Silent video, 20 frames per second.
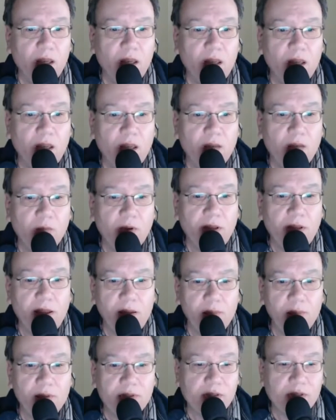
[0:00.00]
And what
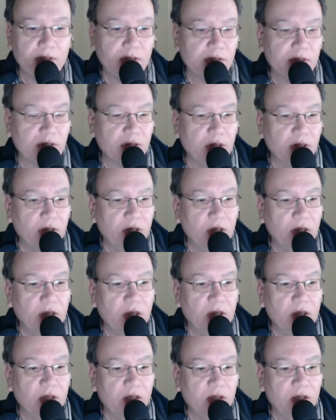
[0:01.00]
happens is
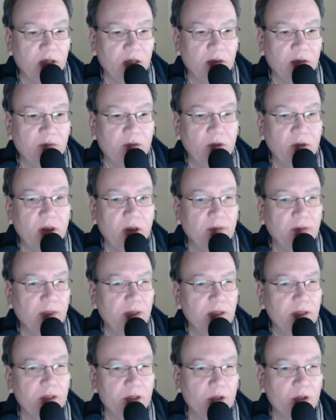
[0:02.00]
if you have
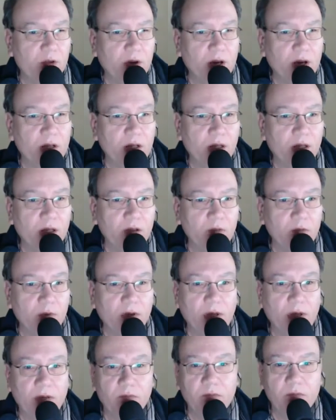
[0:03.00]
things distracting you,
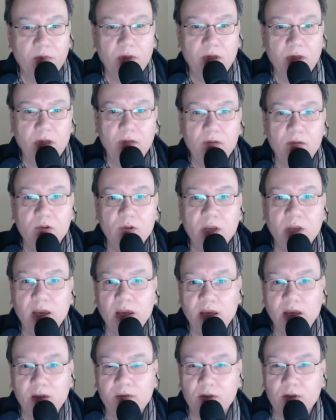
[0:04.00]
you can't
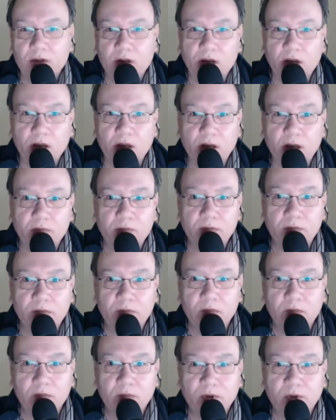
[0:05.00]
give your time
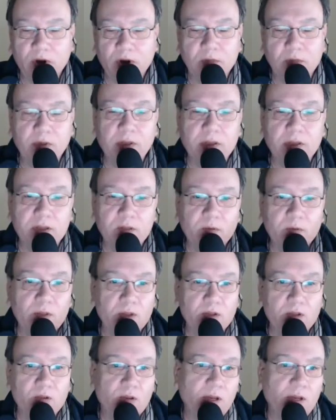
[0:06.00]
properly to what
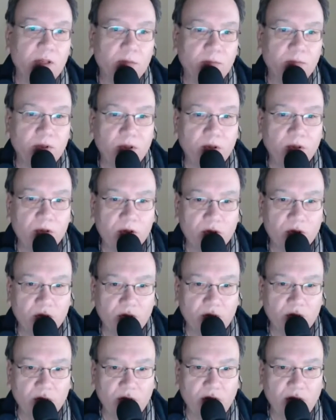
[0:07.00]
you're trying to produce or
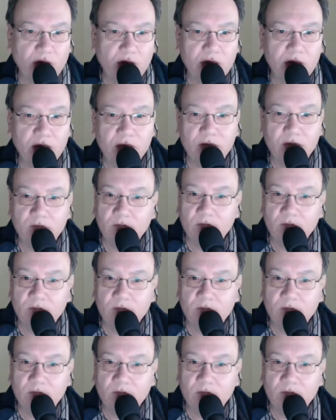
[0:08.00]
do, and it takes